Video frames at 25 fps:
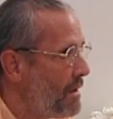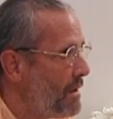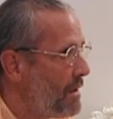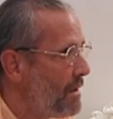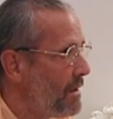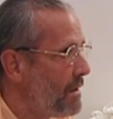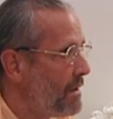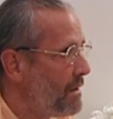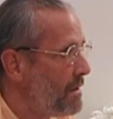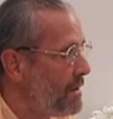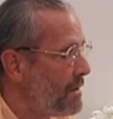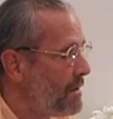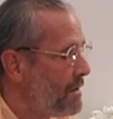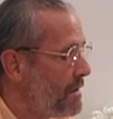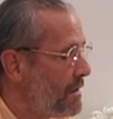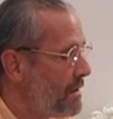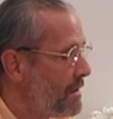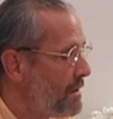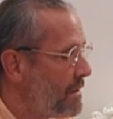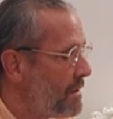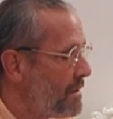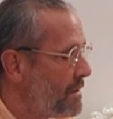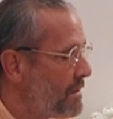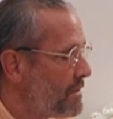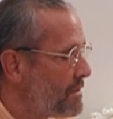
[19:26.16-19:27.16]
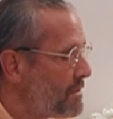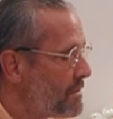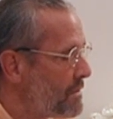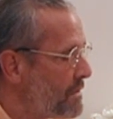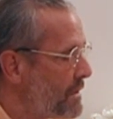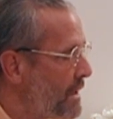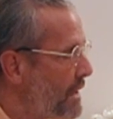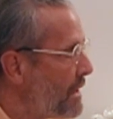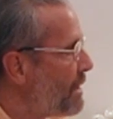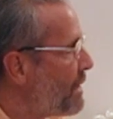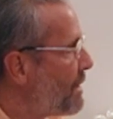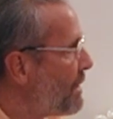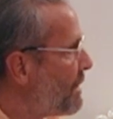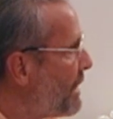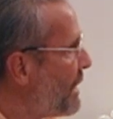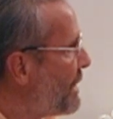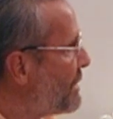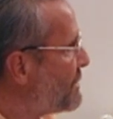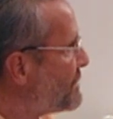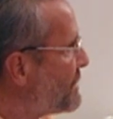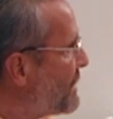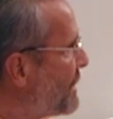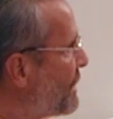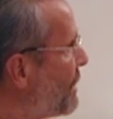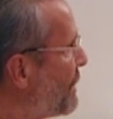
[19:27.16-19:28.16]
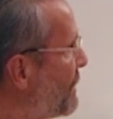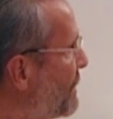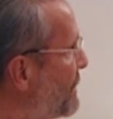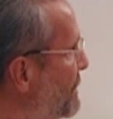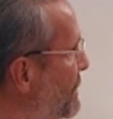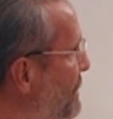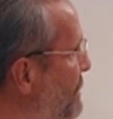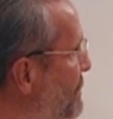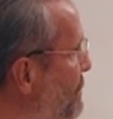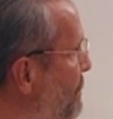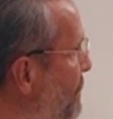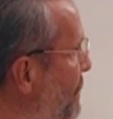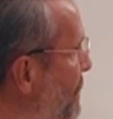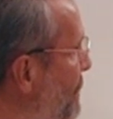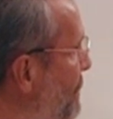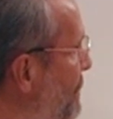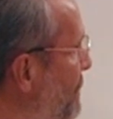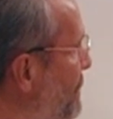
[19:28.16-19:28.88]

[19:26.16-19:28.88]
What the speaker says: So they are as they are in this world.